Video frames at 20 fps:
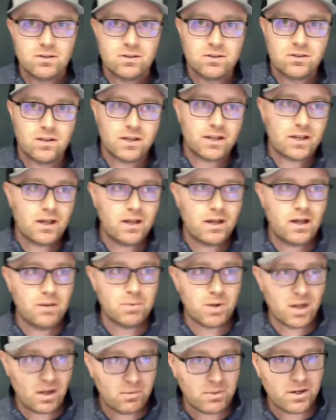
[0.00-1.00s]
Like, I'm
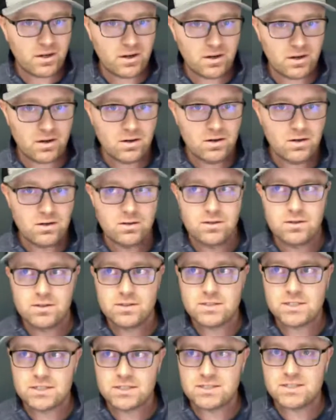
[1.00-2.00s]
coming here
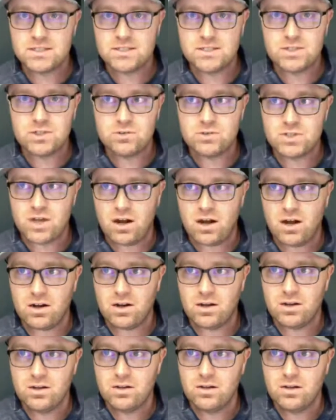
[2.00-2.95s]
to listen to you talk